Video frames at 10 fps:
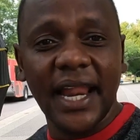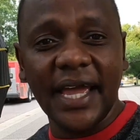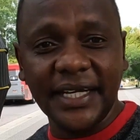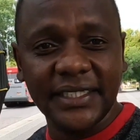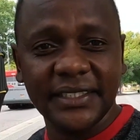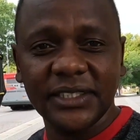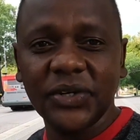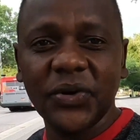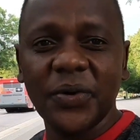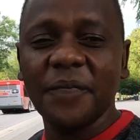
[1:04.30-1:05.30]
light.
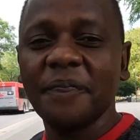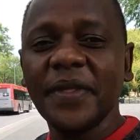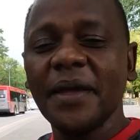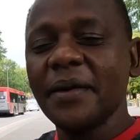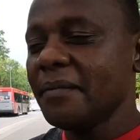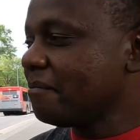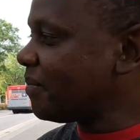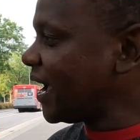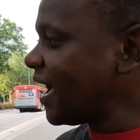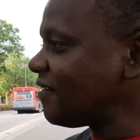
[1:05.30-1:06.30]
So
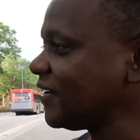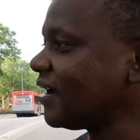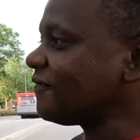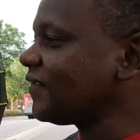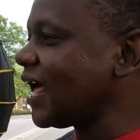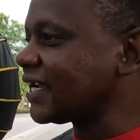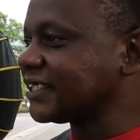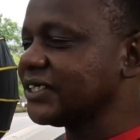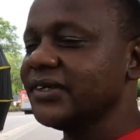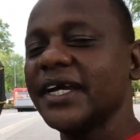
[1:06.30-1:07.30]
by having a
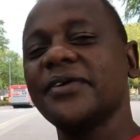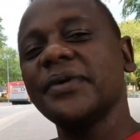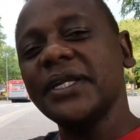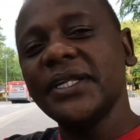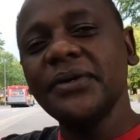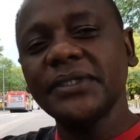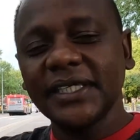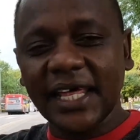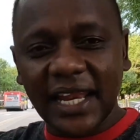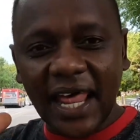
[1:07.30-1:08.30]
flash, you can
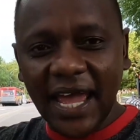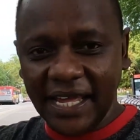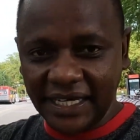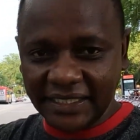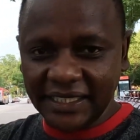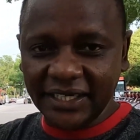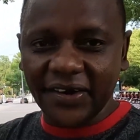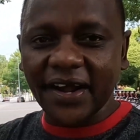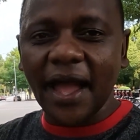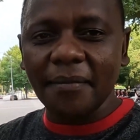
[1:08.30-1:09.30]
reduce the light in
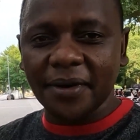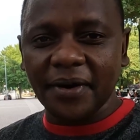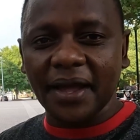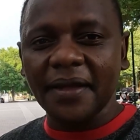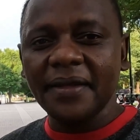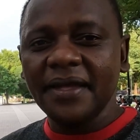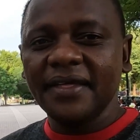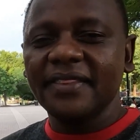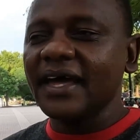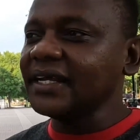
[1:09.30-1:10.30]
your camera.
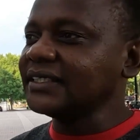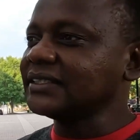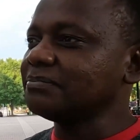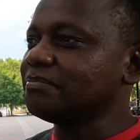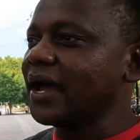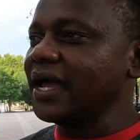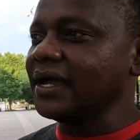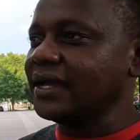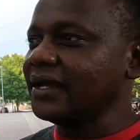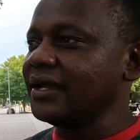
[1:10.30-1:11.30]
That is
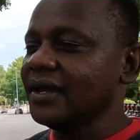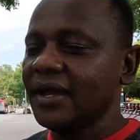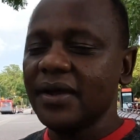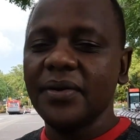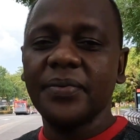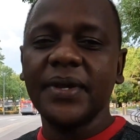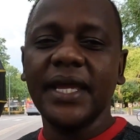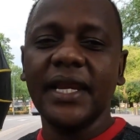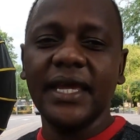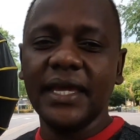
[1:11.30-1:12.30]
by
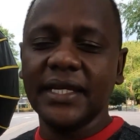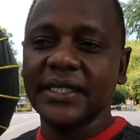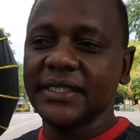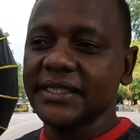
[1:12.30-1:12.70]
really